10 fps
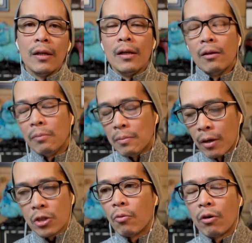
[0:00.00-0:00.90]
It'll be
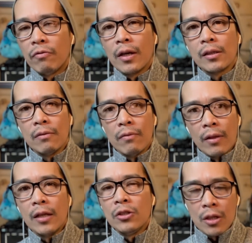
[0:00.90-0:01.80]
much more effective
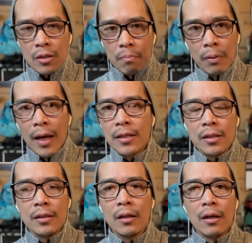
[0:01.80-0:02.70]
than just blasting